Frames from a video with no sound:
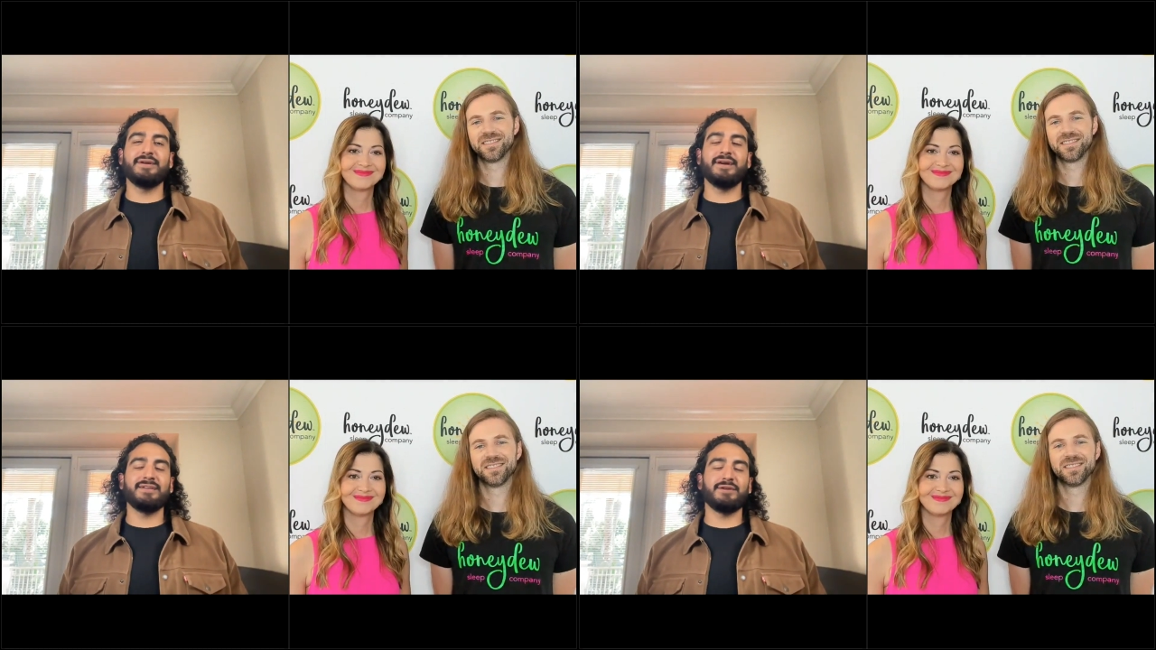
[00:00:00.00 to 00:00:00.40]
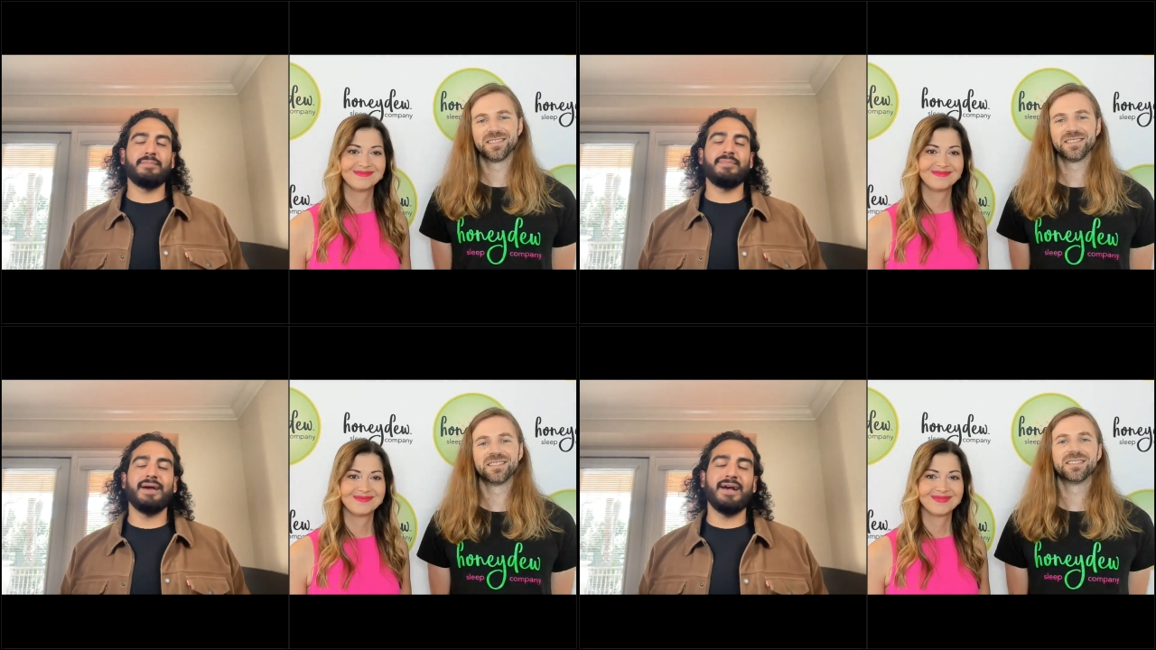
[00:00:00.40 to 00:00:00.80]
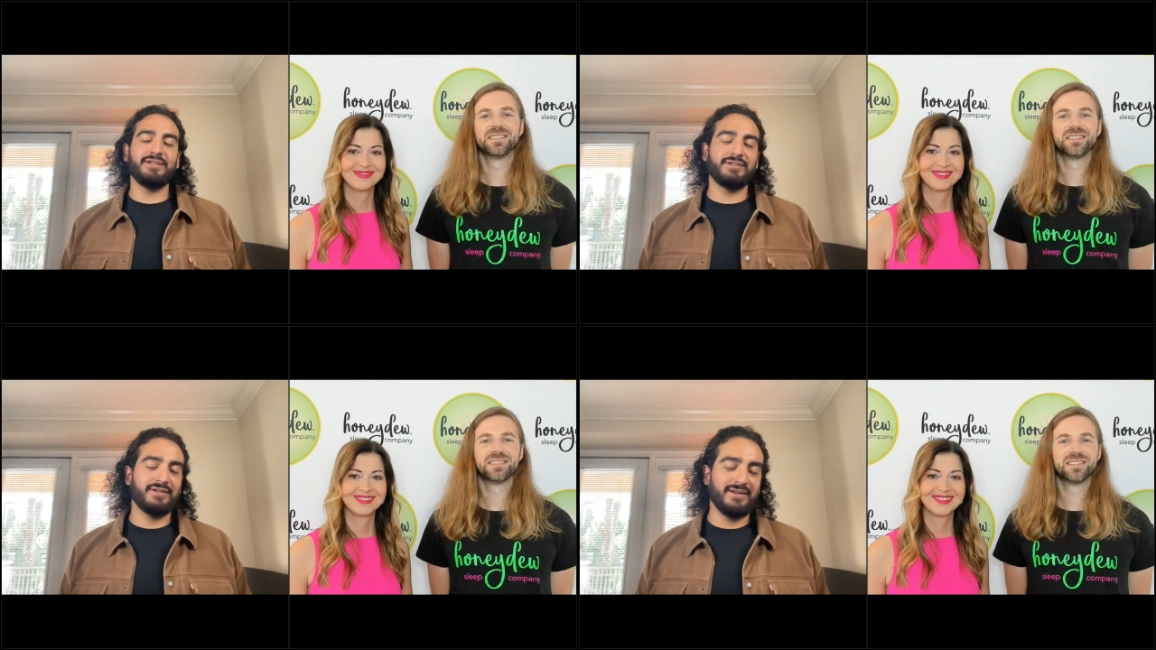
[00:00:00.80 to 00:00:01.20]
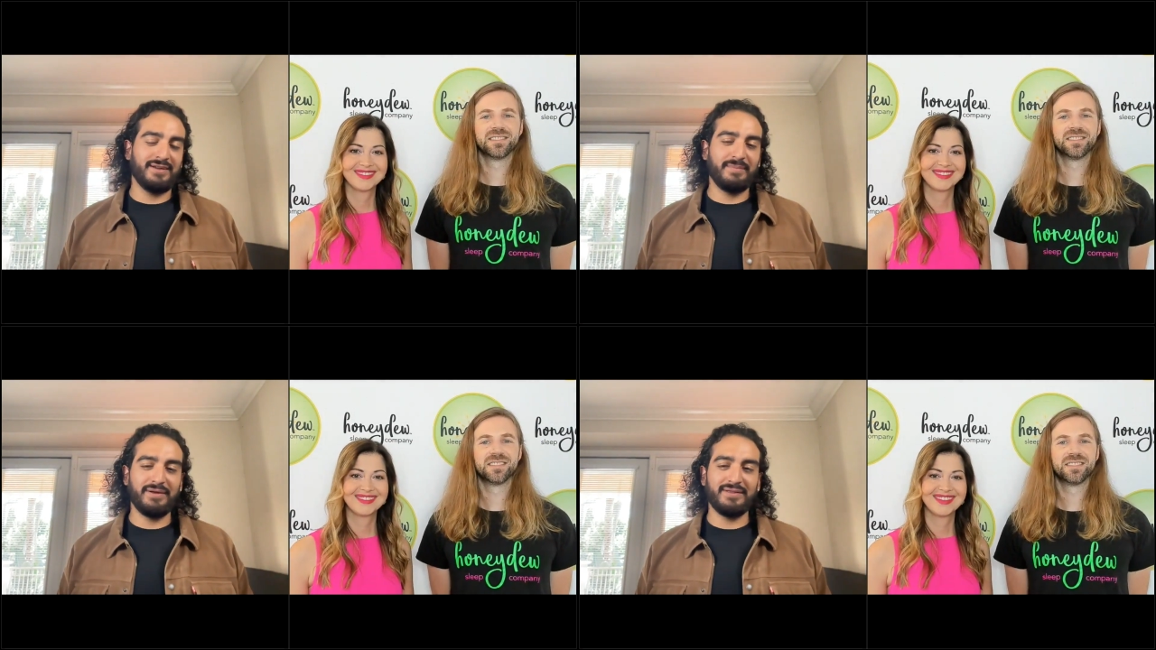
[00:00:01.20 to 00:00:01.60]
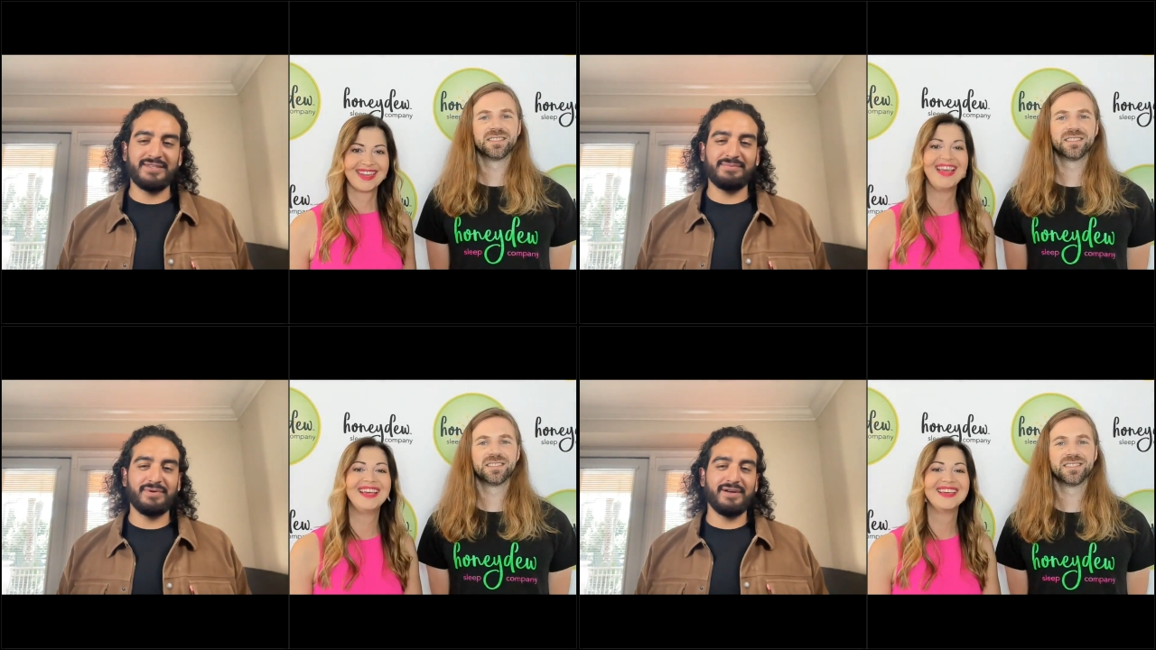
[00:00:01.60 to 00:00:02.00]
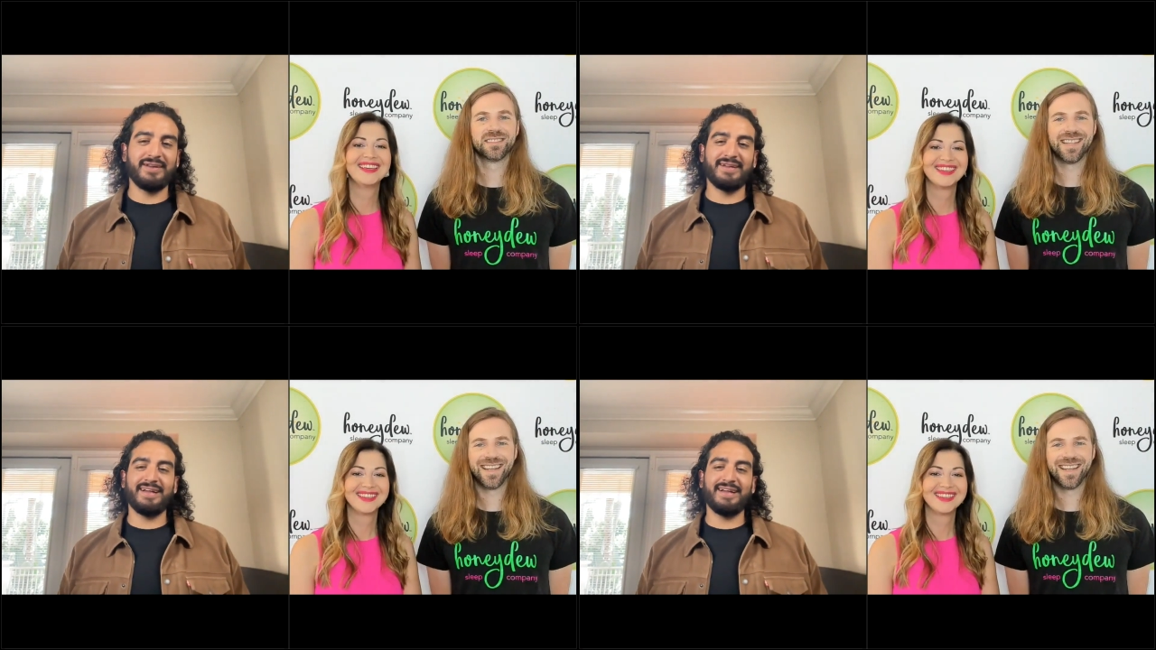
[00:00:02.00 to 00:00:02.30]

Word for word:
Speaker 1: you guys are passionate about this product.